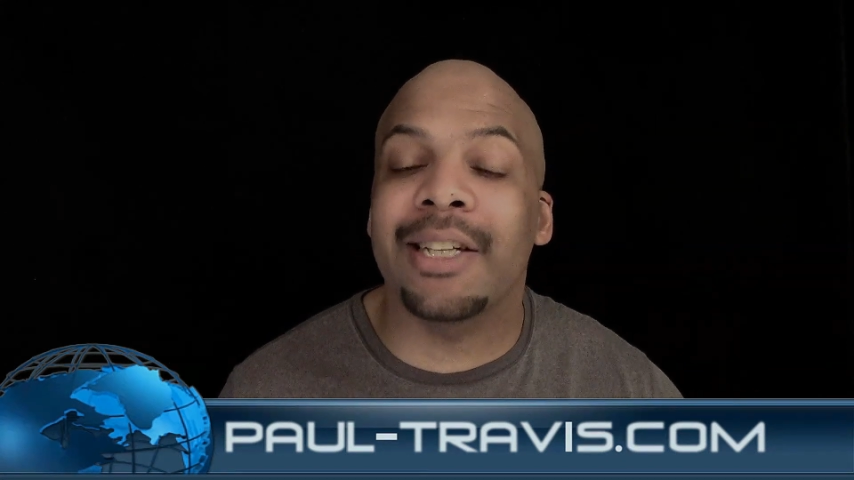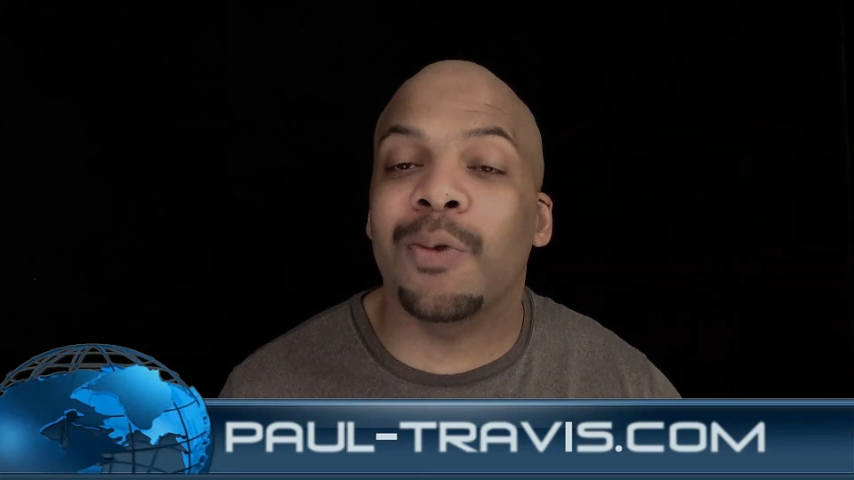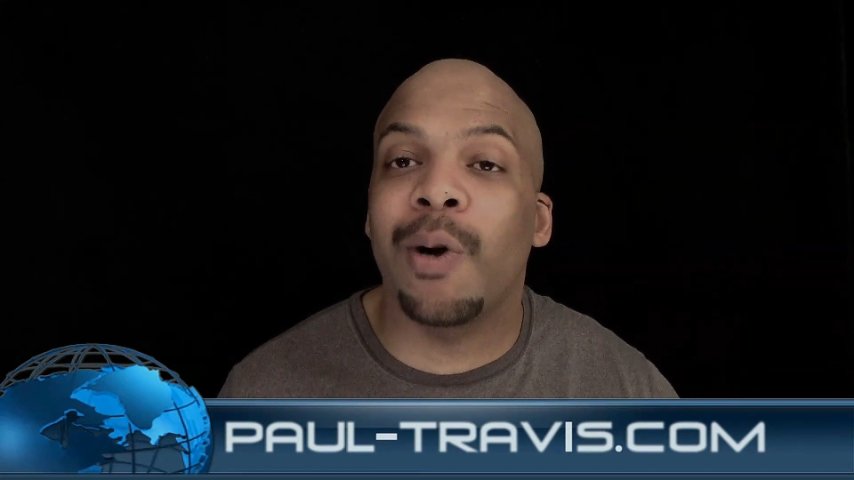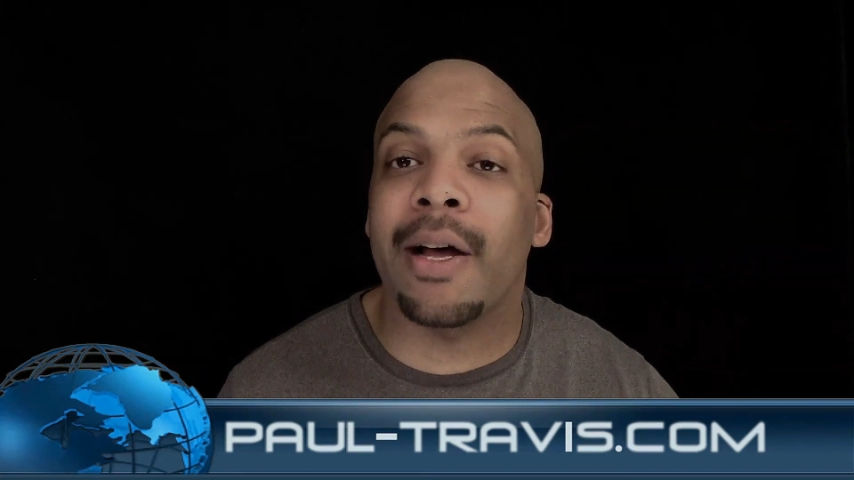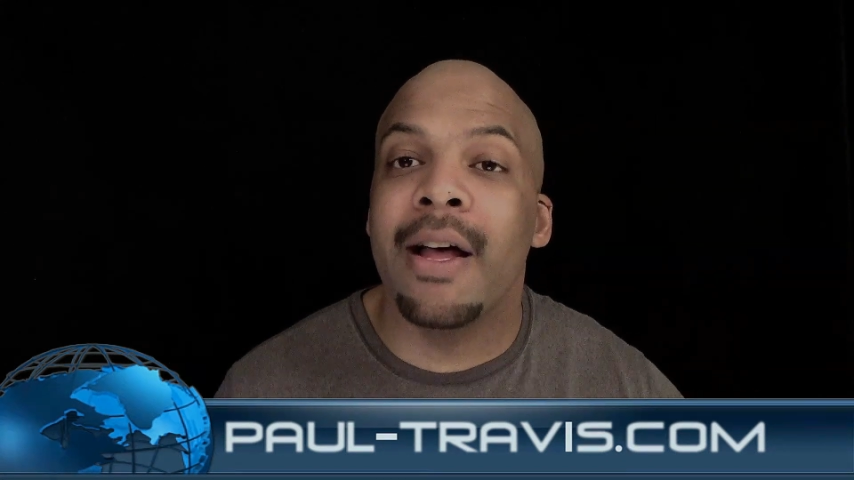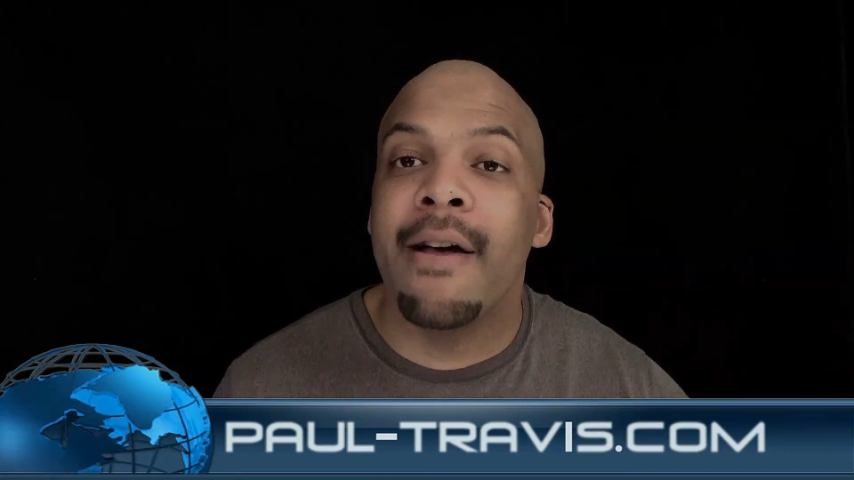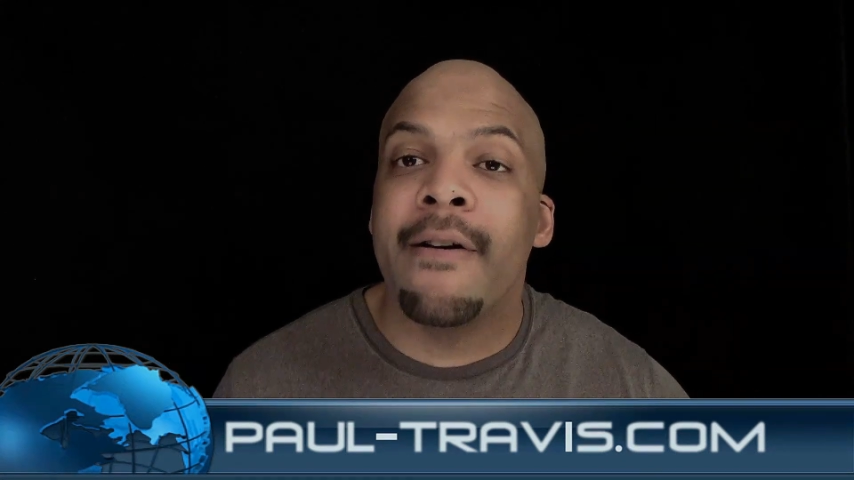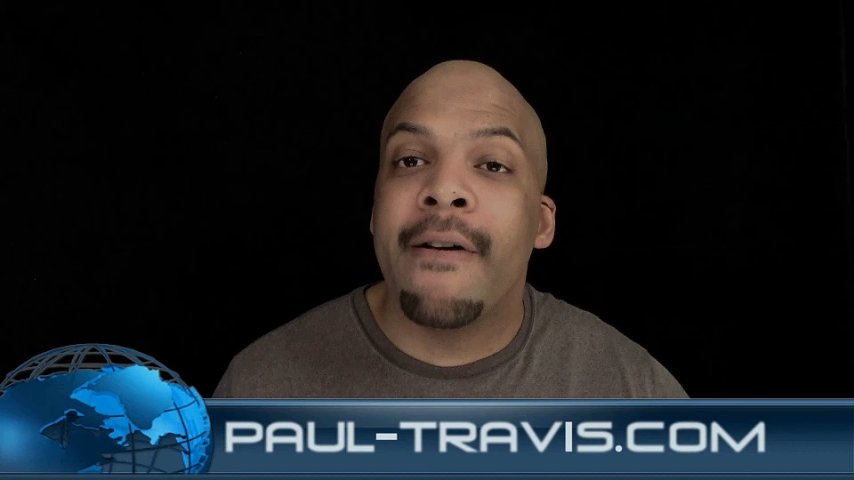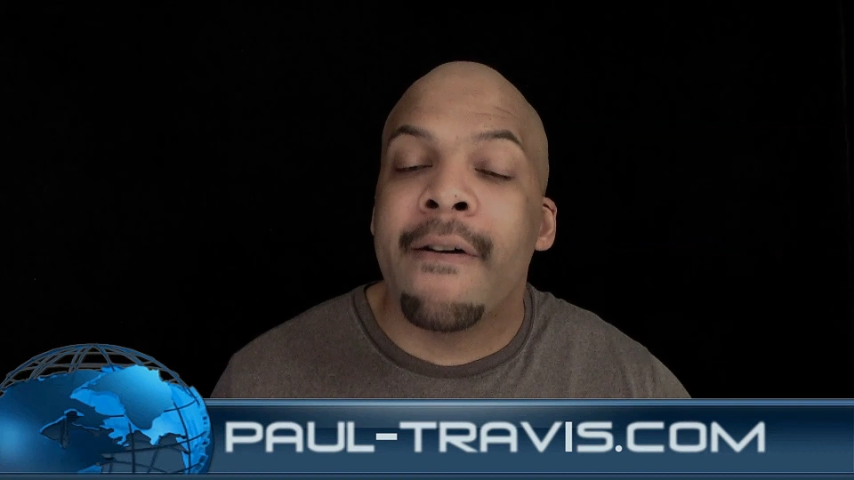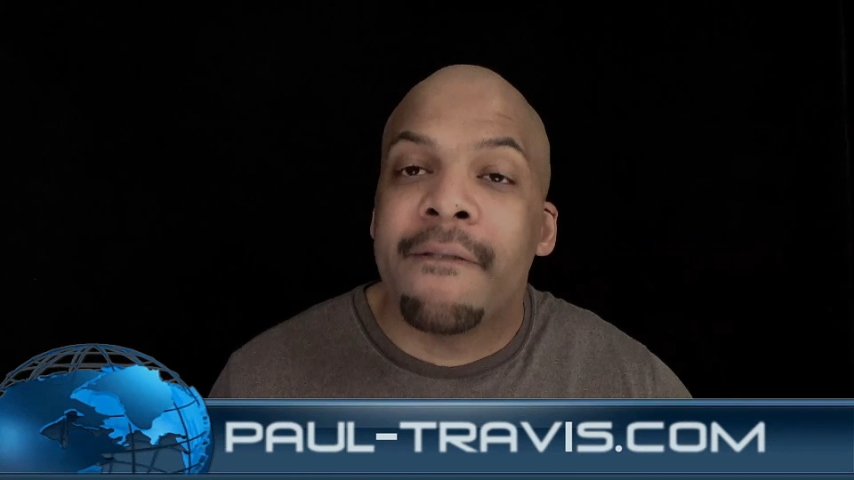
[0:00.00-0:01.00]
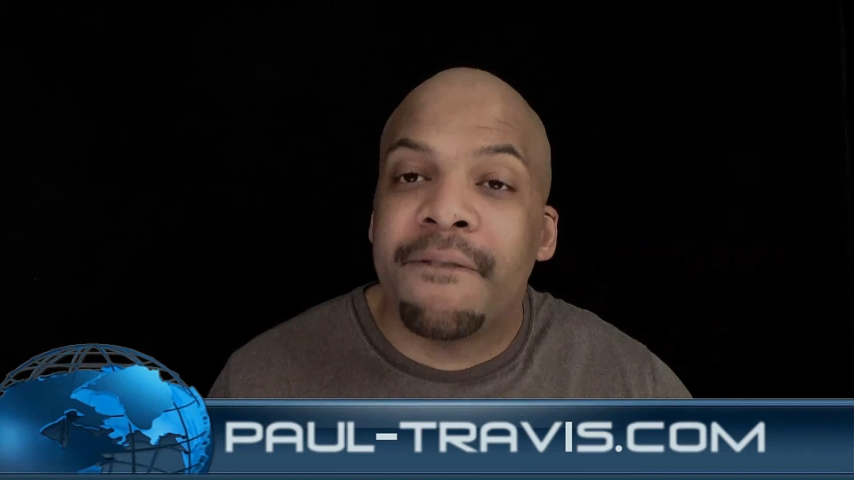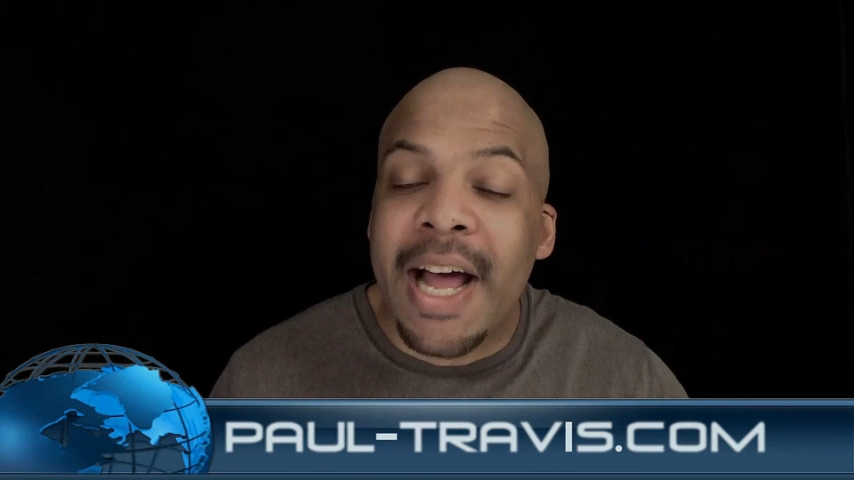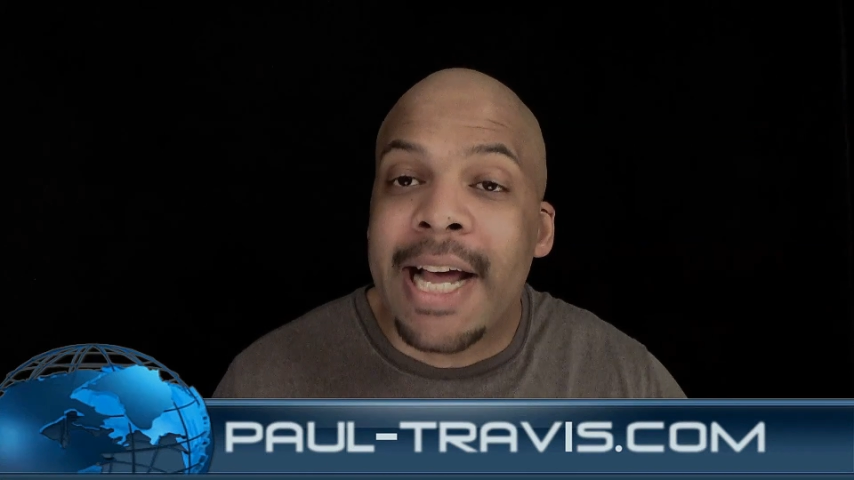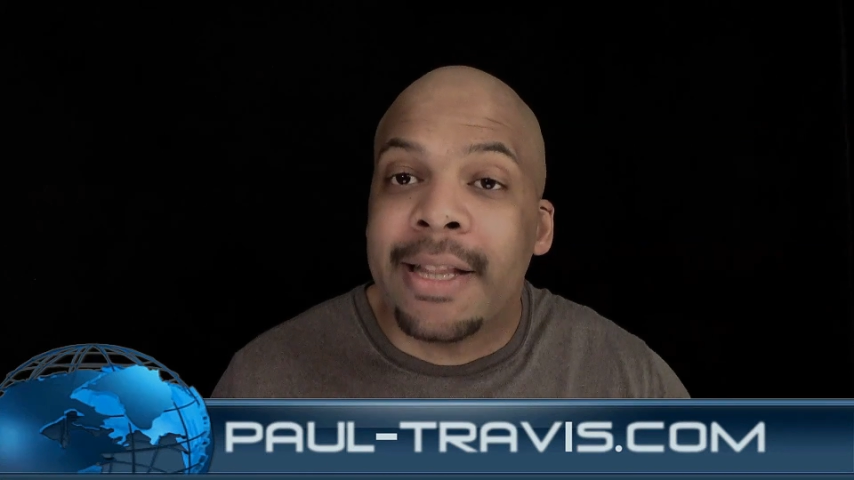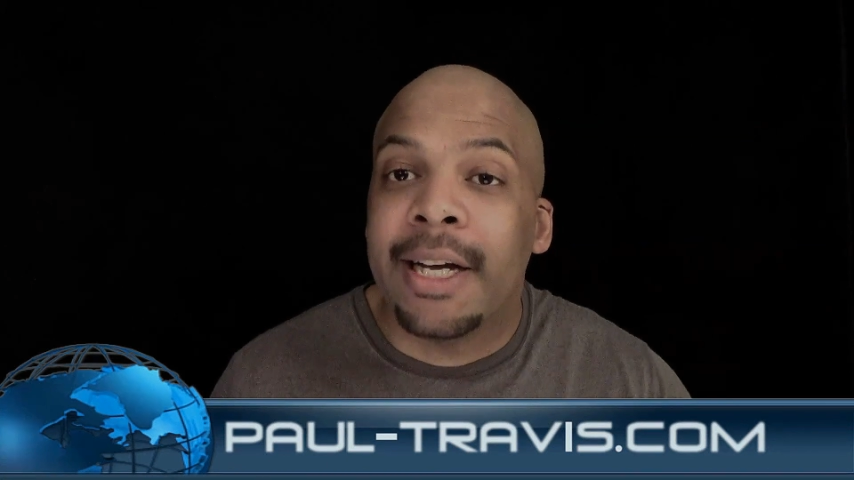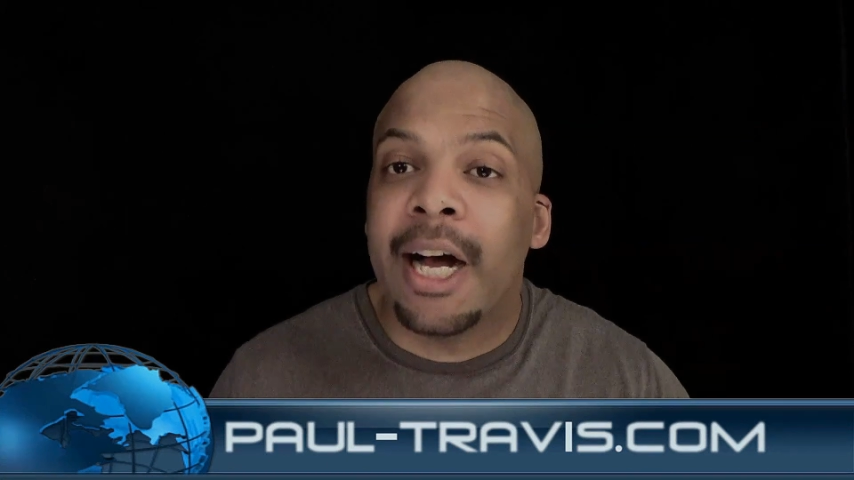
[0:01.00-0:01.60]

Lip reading: Guess what? Faith